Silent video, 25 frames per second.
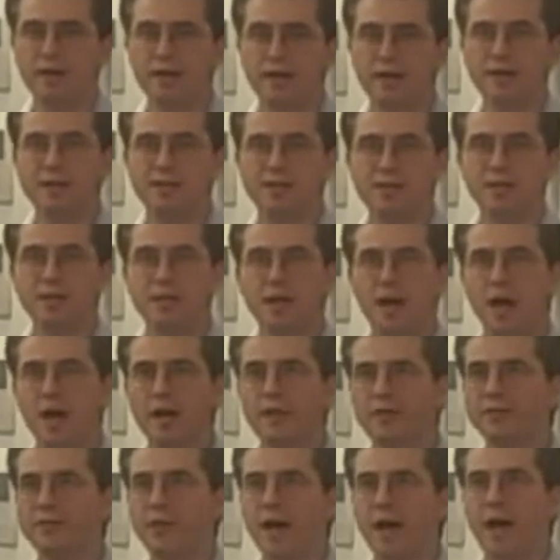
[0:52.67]
It's
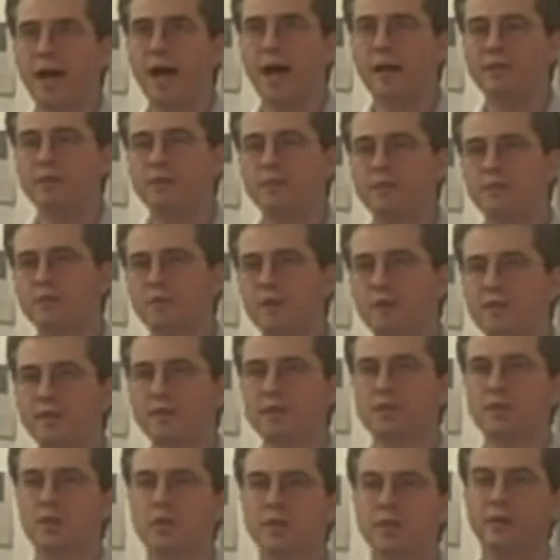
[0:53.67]
not that very
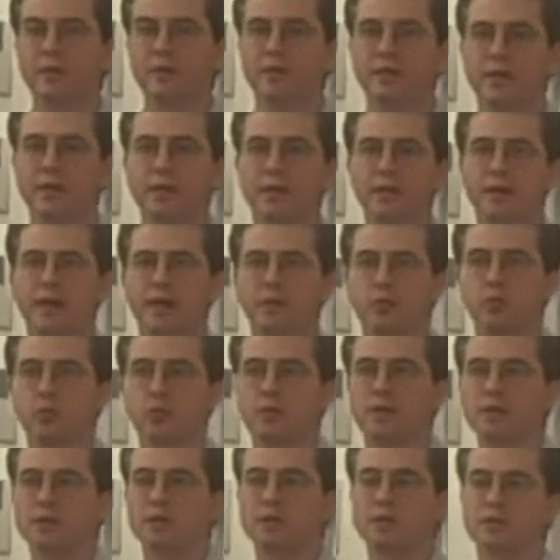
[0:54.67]
exotic thing that
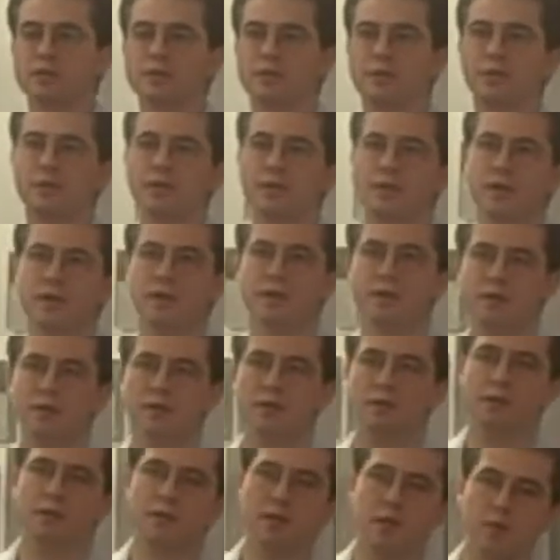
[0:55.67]
was a
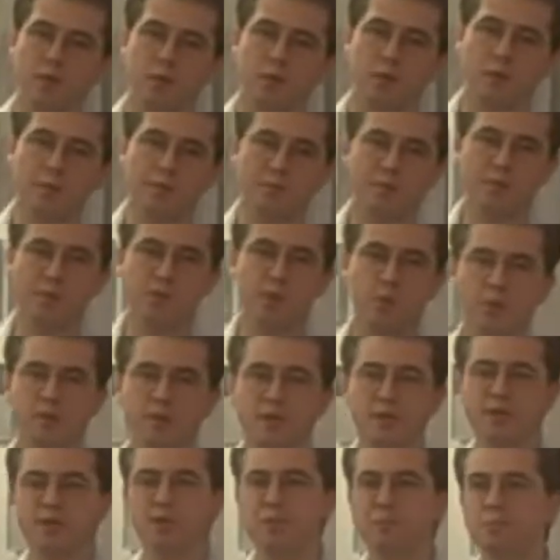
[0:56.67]
year ago. So
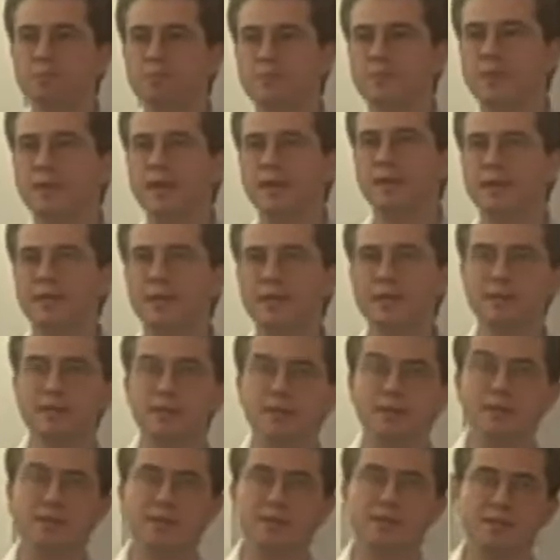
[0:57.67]
it
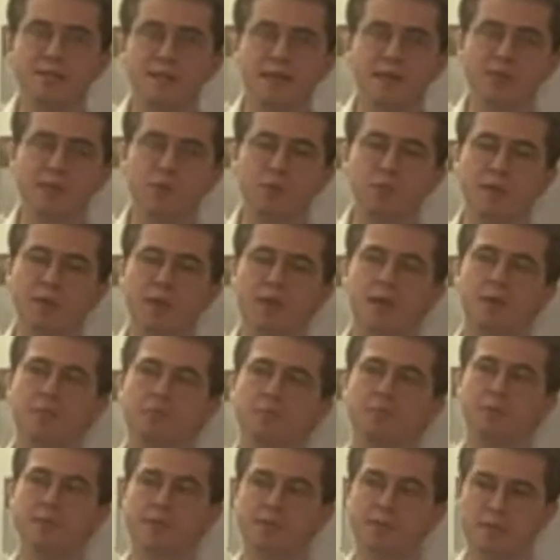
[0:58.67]
starts to become
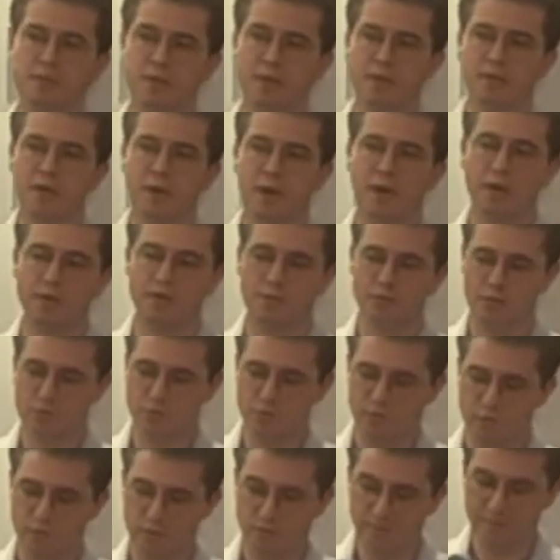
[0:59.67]
business as
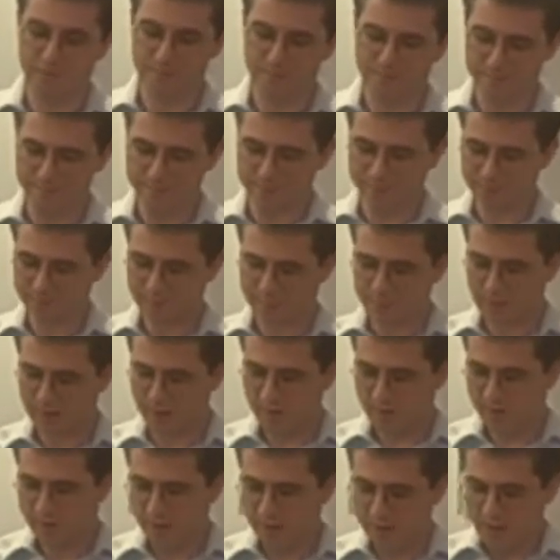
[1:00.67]
usual.
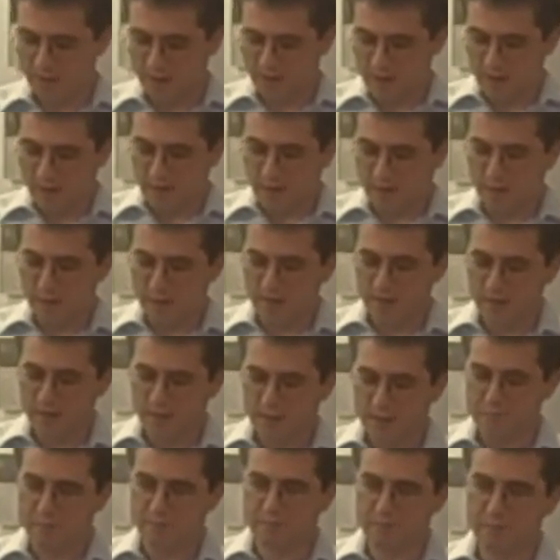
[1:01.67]

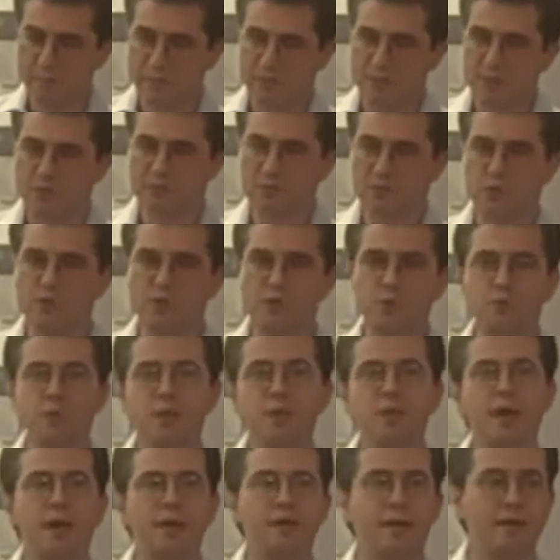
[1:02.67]
But of course we're
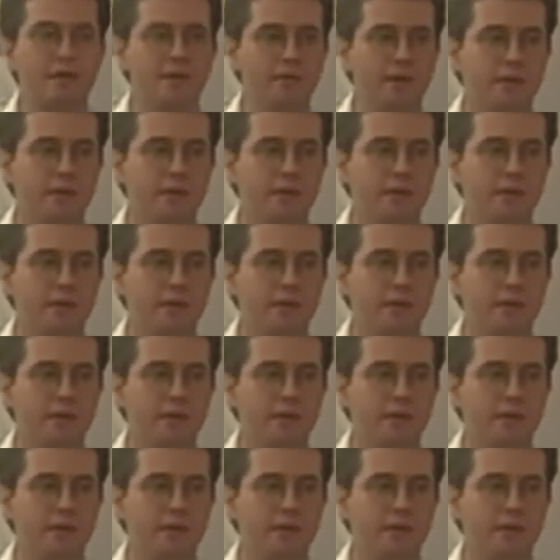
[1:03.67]
not there